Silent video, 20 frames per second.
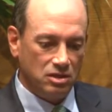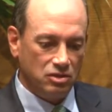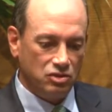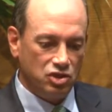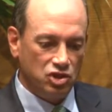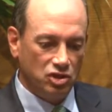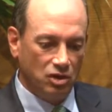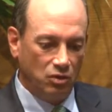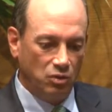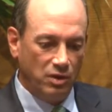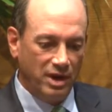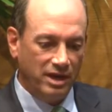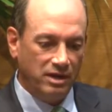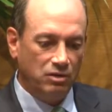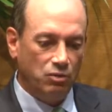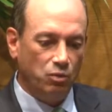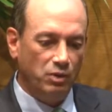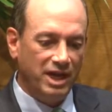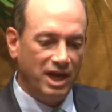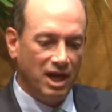So
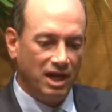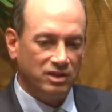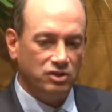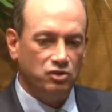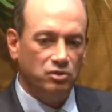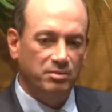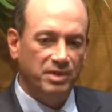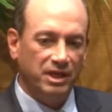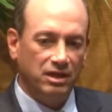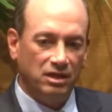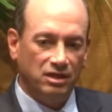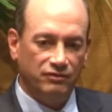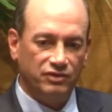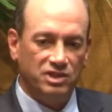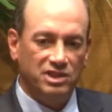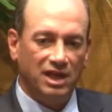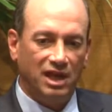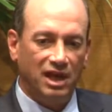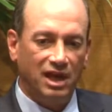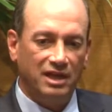when we got to a big enough
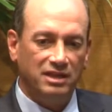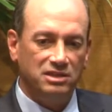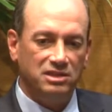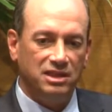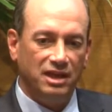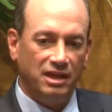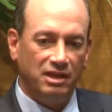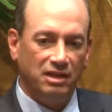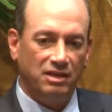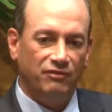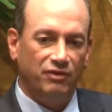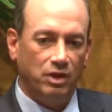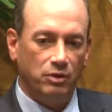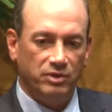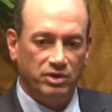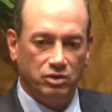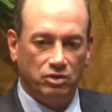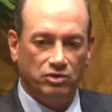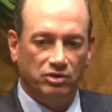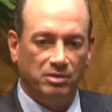size that if I
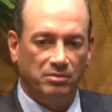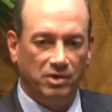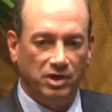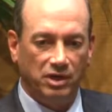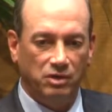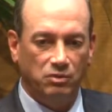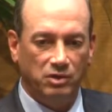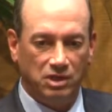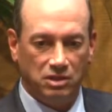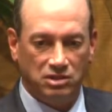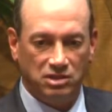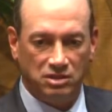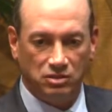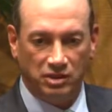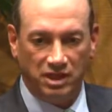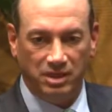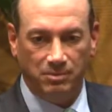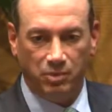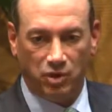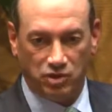returned the money, we could
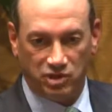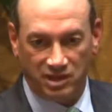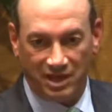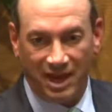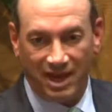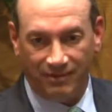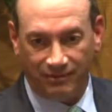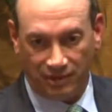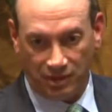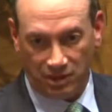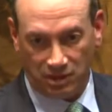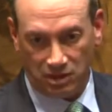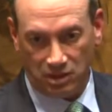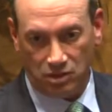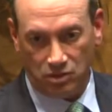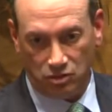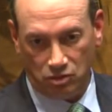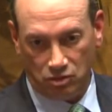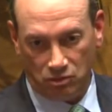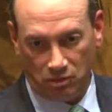still keep our staff and
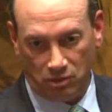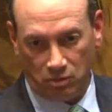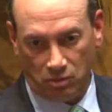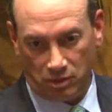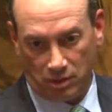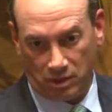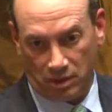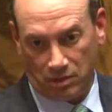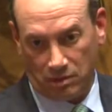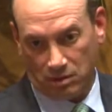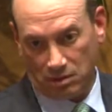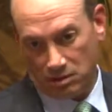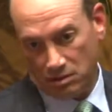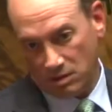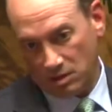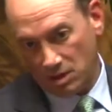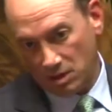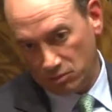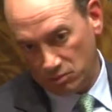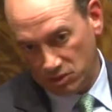continue doing what
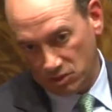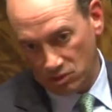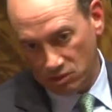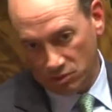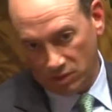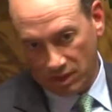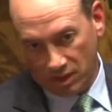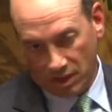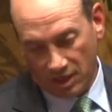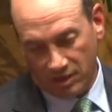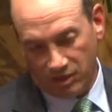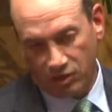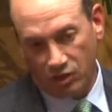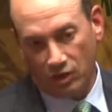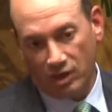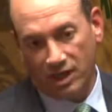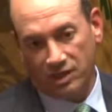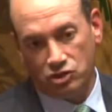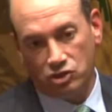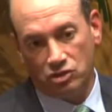I was doing, I
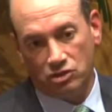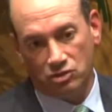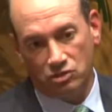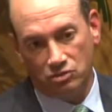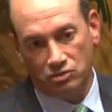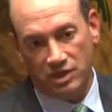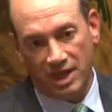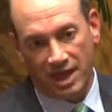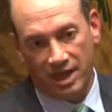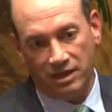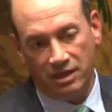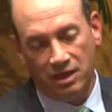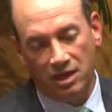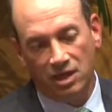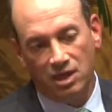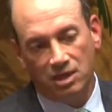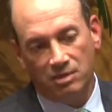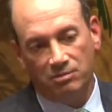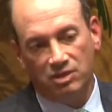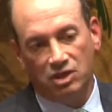thought I should do that
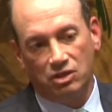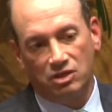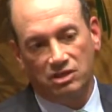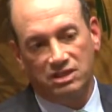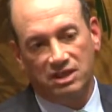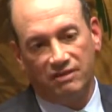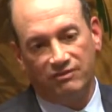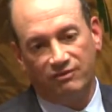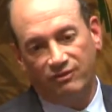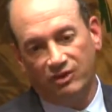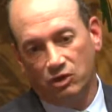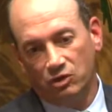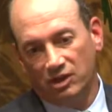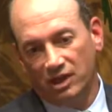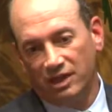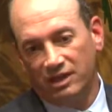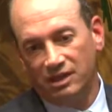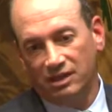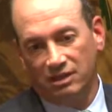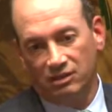because I figured
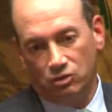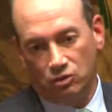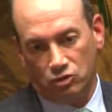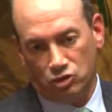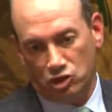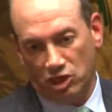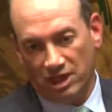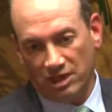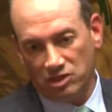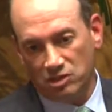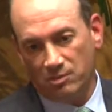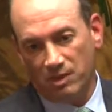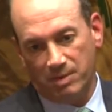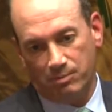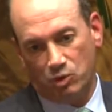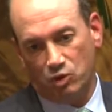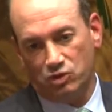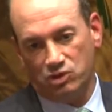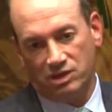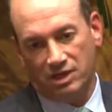I could either change my
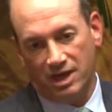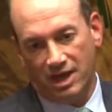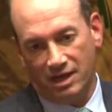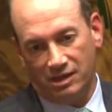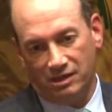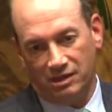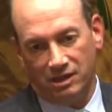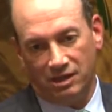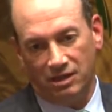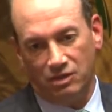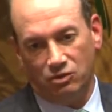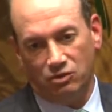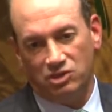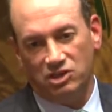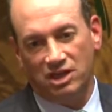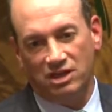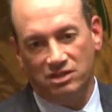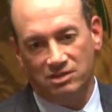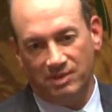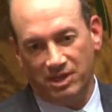personality or
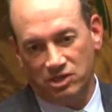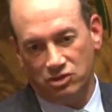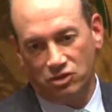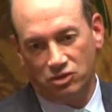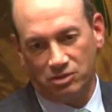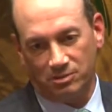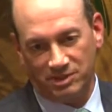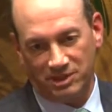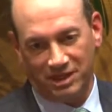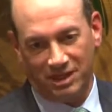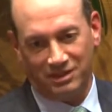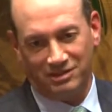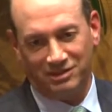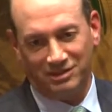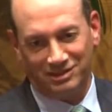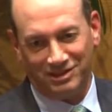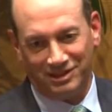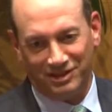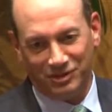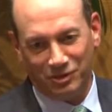change my
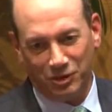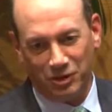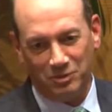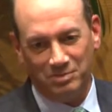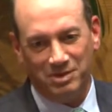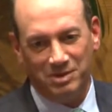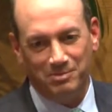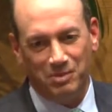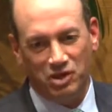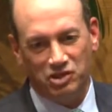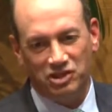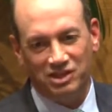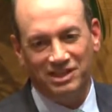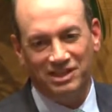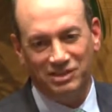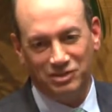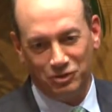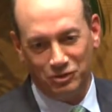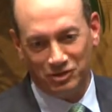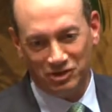circumstances, and I thought it would be much
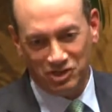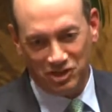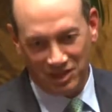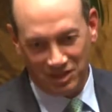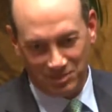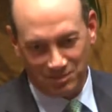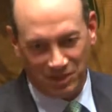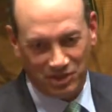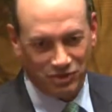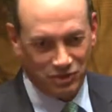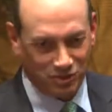easier to change my